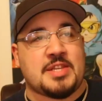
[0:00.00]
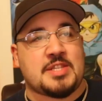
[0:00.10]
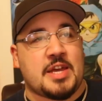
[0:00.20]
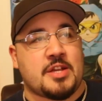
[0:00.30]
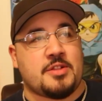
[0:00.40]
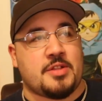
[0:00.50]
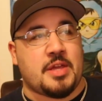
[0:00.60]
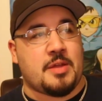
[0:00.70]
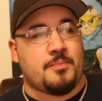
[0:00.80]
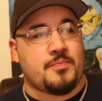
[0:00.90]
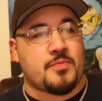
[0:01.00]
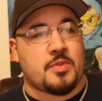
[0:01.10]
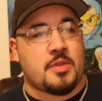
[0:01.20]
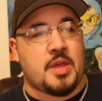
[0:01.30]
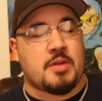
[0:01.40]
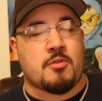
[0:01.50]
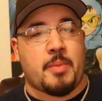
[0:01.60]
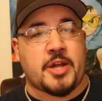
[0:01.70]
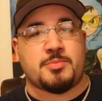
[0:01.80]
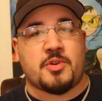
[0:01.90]
Aesthetically, it
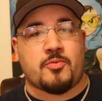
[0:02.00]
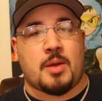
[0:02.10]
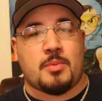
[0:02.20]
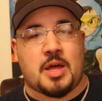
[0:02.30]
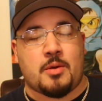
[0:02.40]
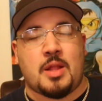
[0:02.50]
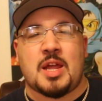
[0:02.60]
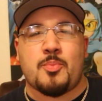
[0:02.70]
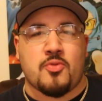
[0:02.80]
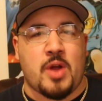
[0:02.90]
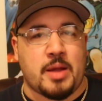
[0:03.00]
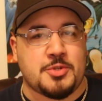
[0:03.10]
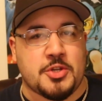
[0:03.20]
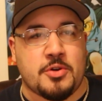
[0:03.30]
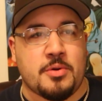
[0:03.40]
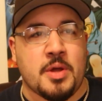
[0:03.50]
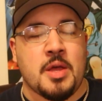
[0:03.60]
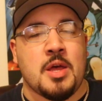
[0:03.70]
reminds me of Prime a lot of Prime 2,